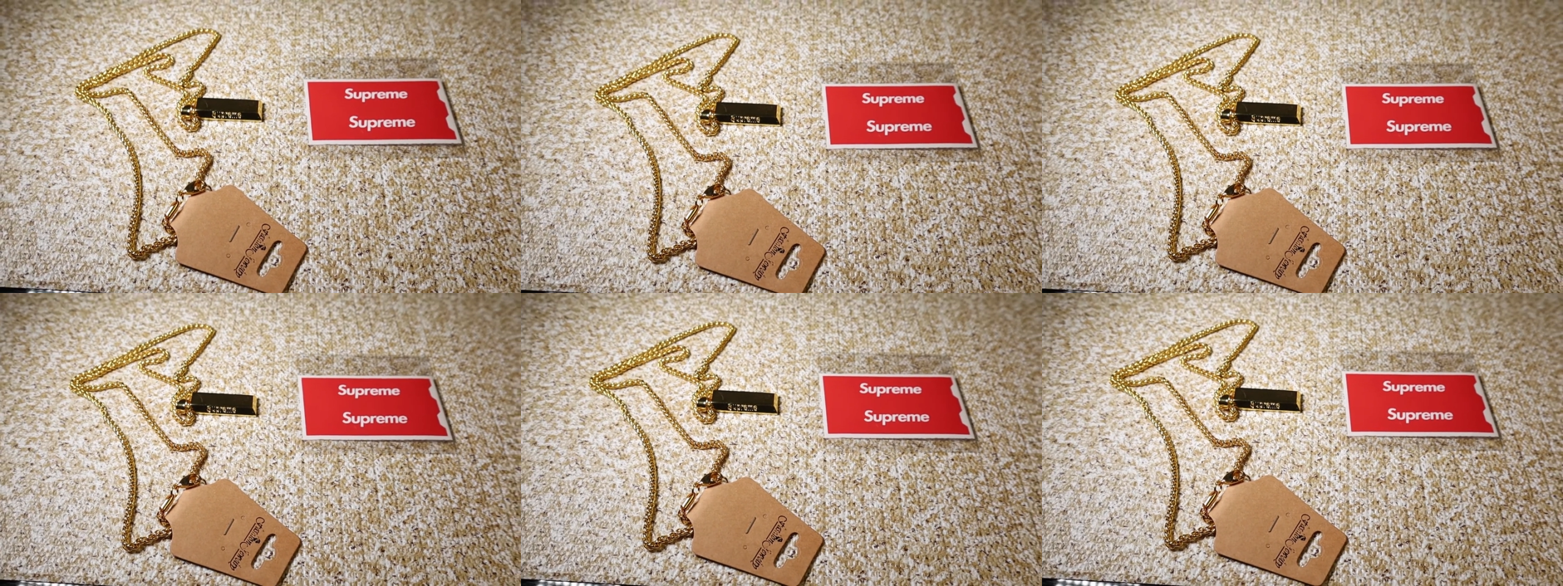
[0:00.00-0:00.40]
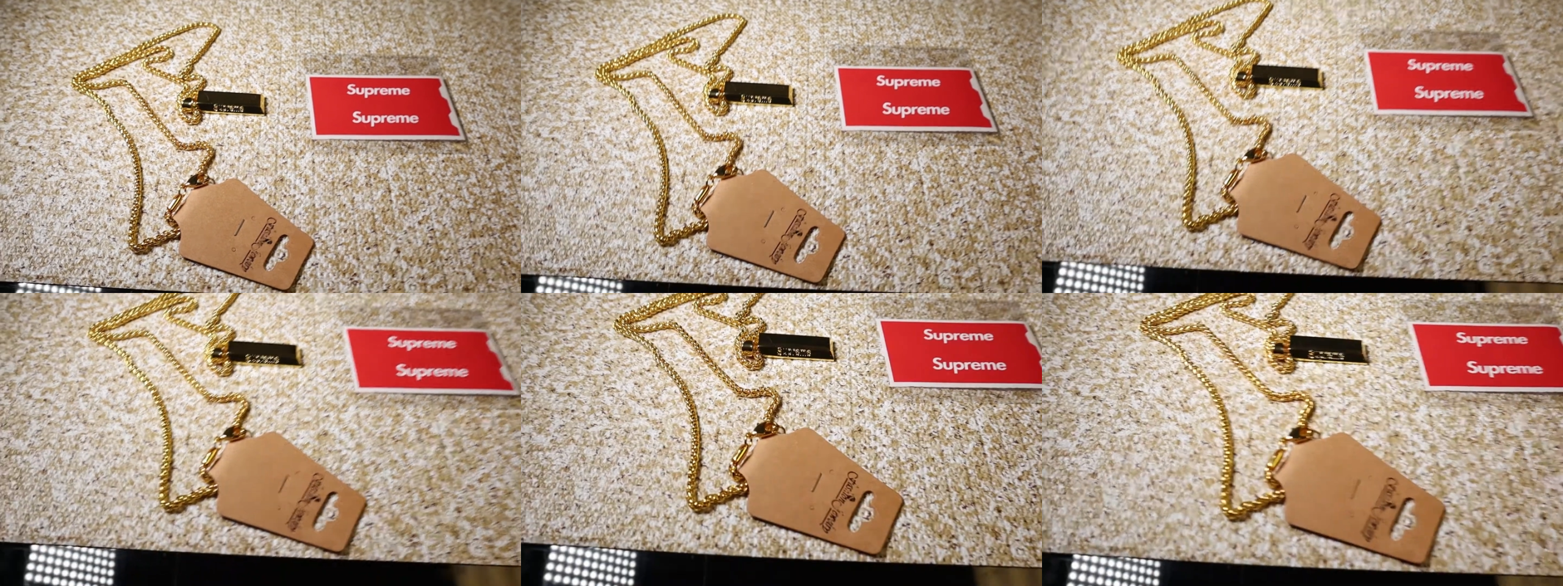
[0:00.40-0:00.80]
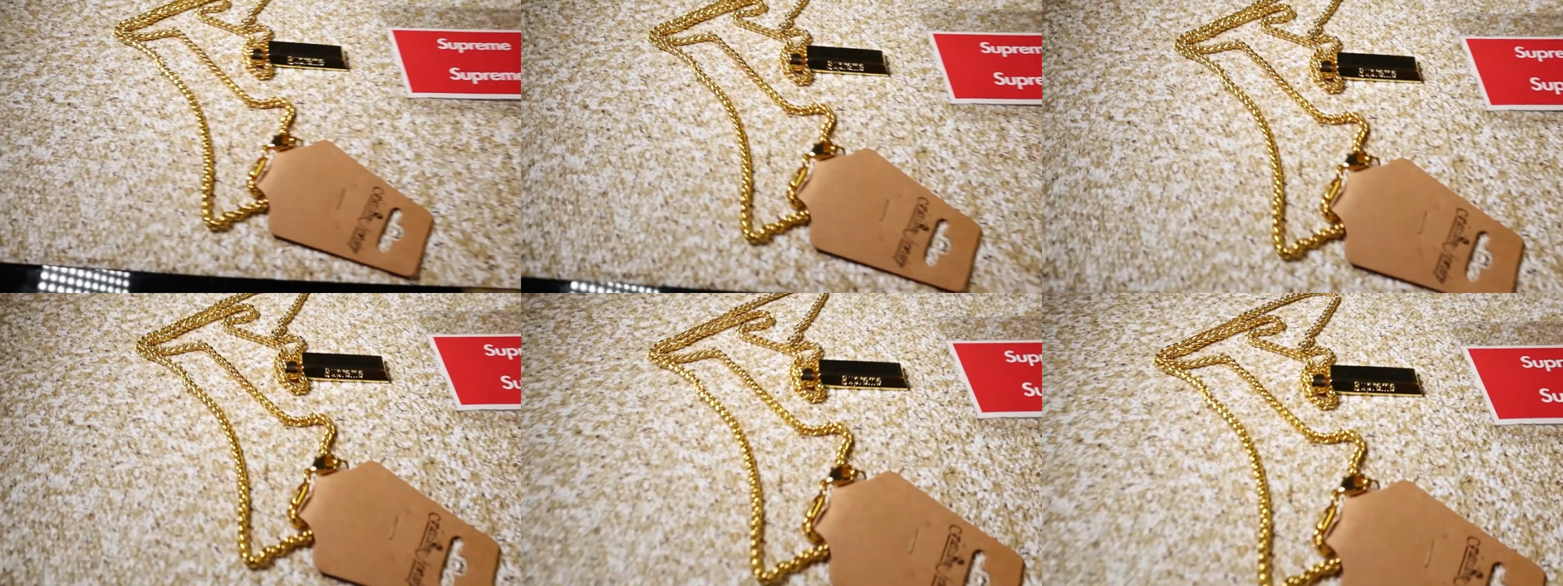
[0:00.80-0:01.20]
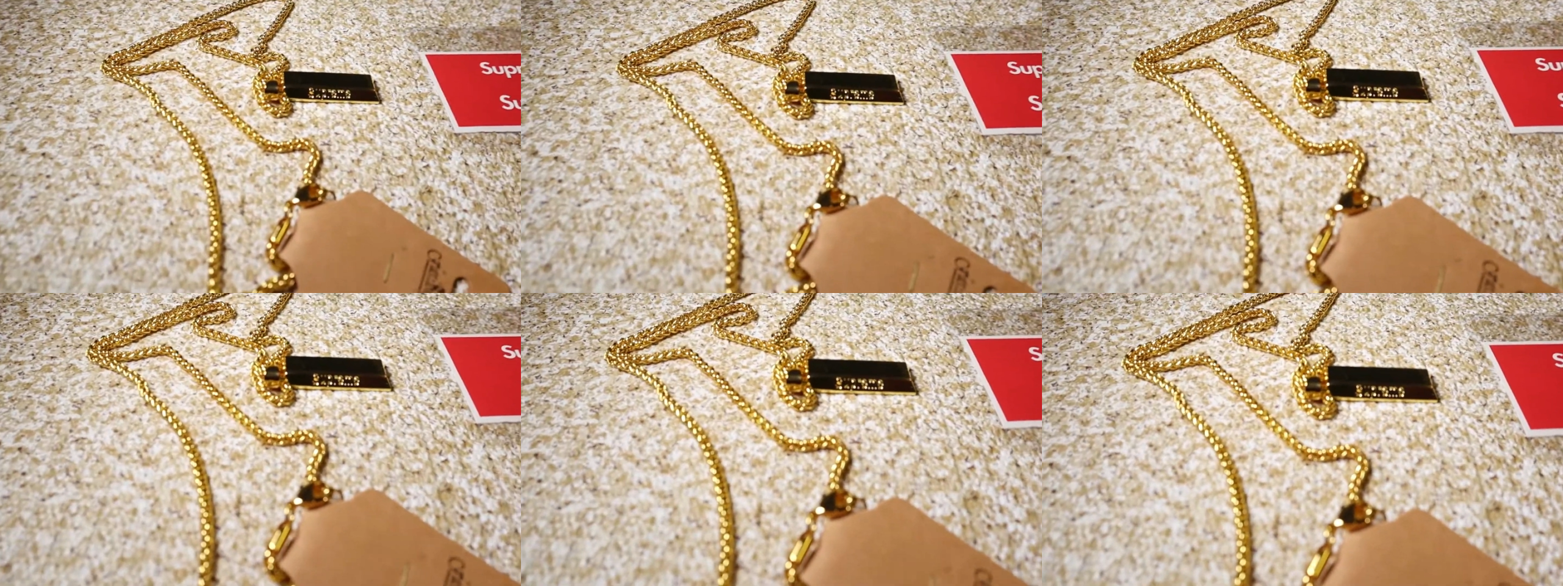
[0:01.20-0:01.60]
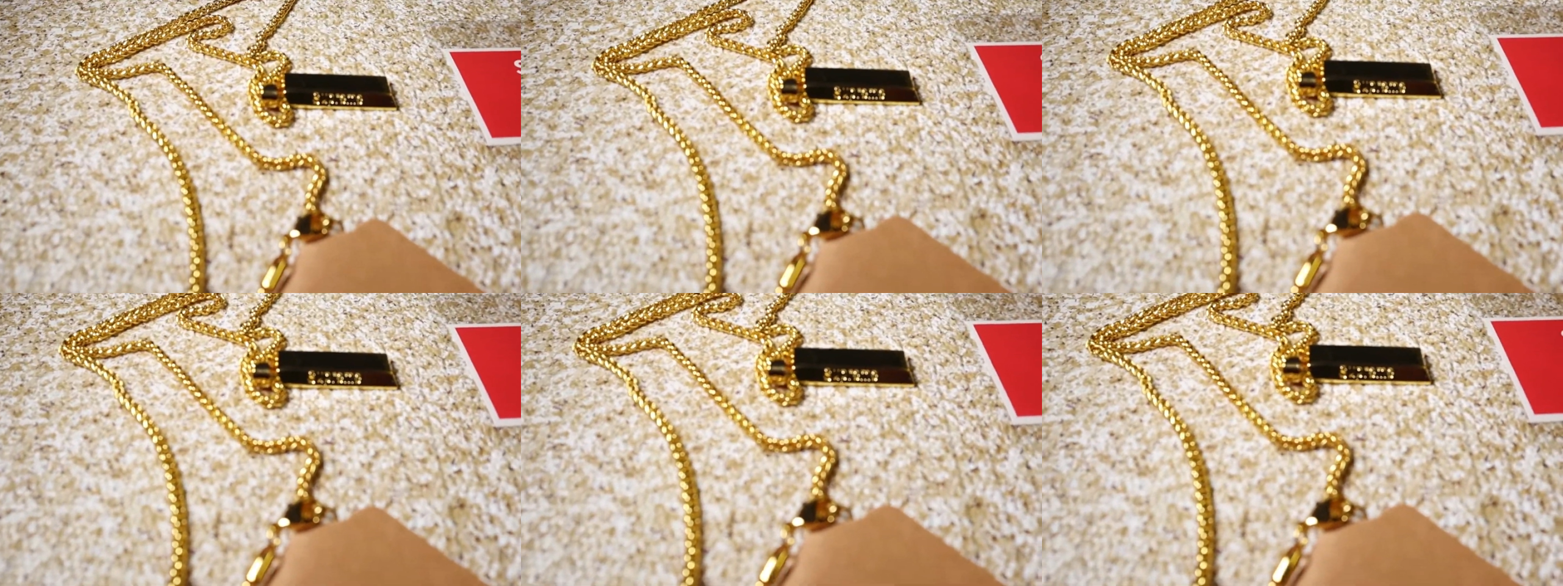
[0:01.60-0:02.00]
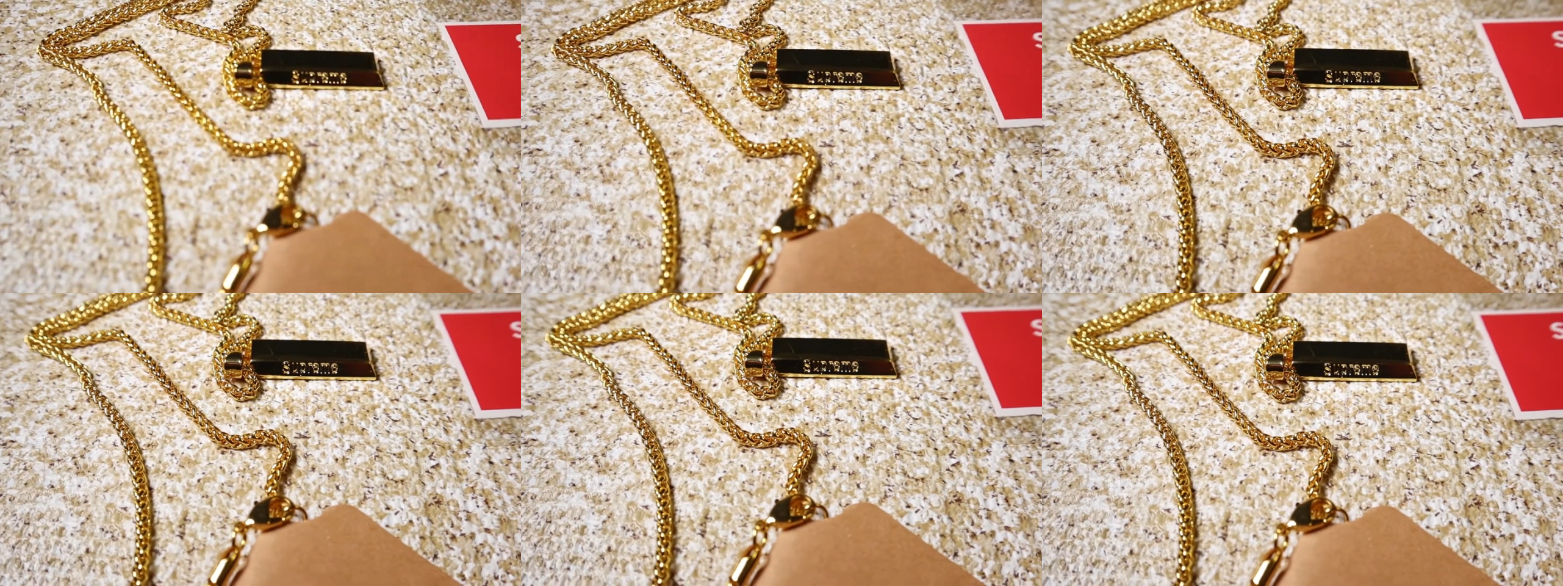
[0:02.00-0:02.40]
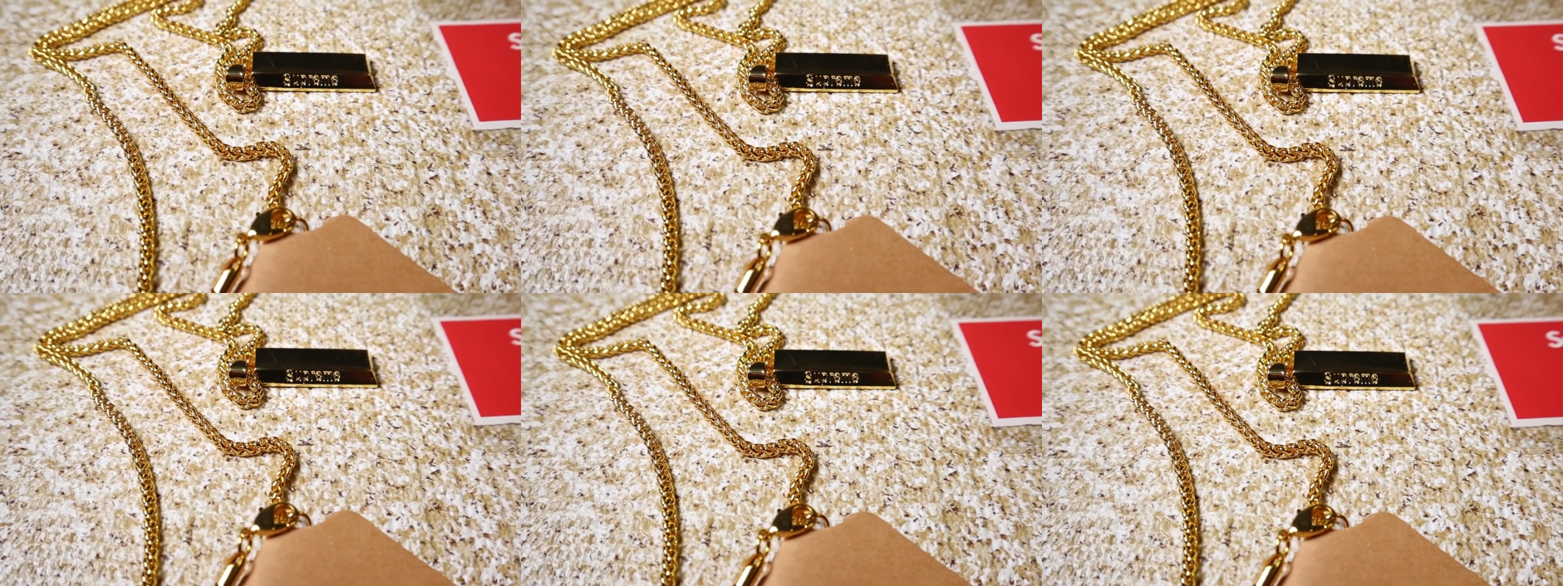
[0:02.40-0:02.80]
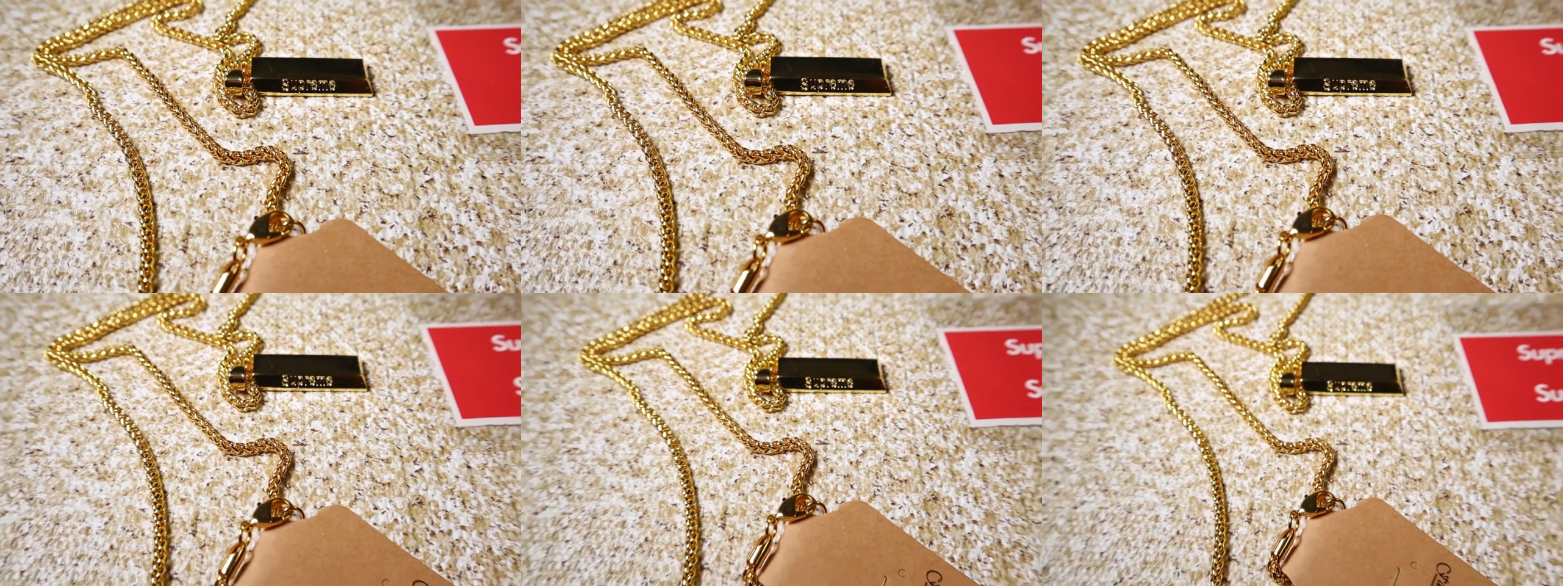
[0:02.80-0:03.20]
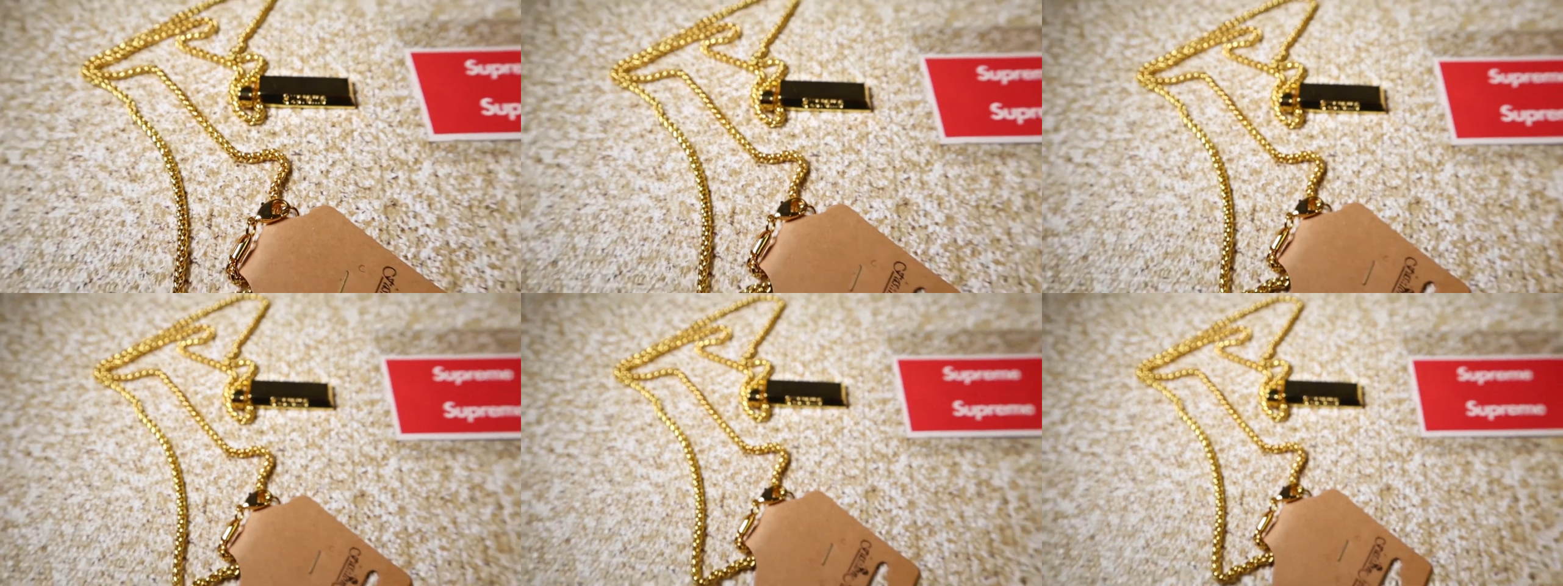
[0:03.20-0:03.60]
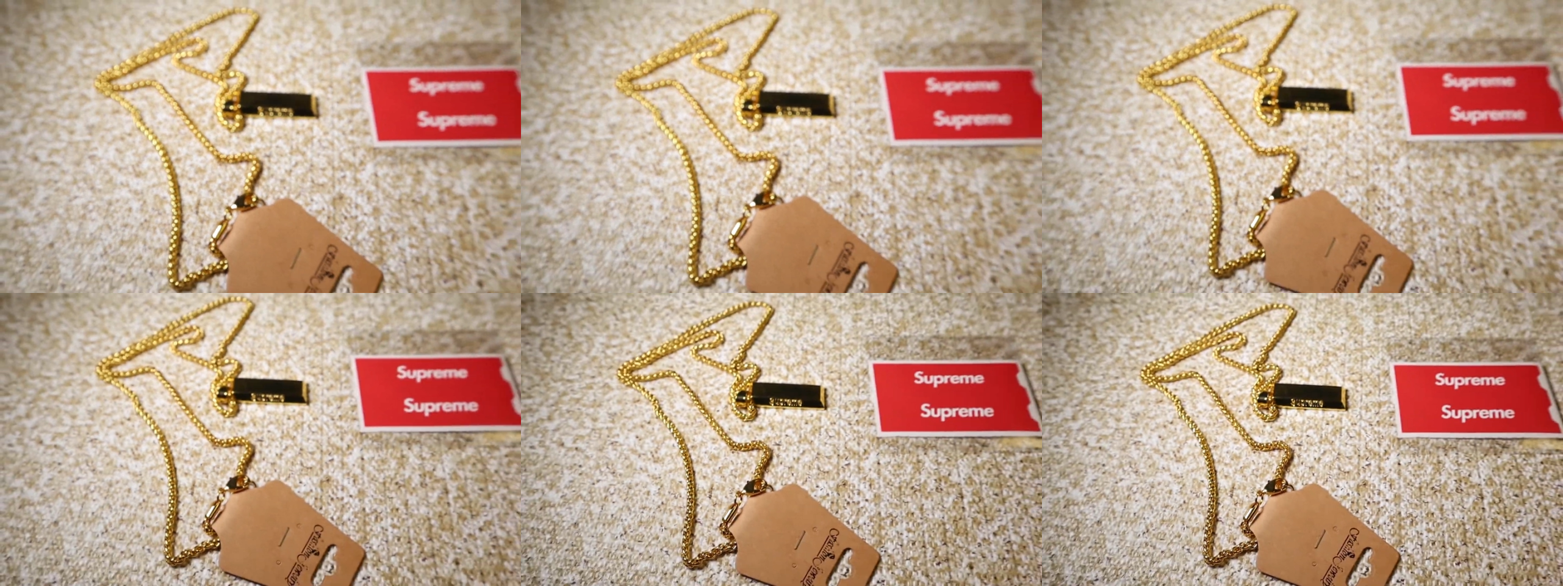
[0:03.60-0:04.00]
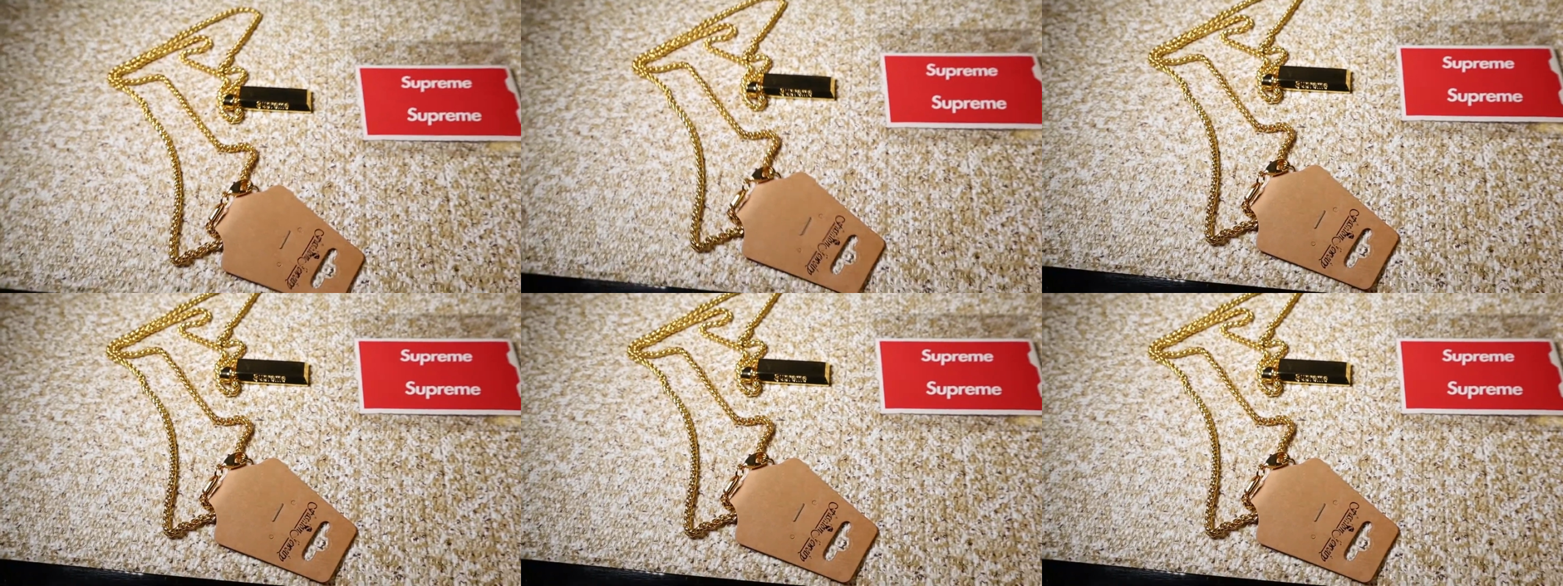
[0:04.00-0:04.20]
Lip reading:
[unreadable: no face in view]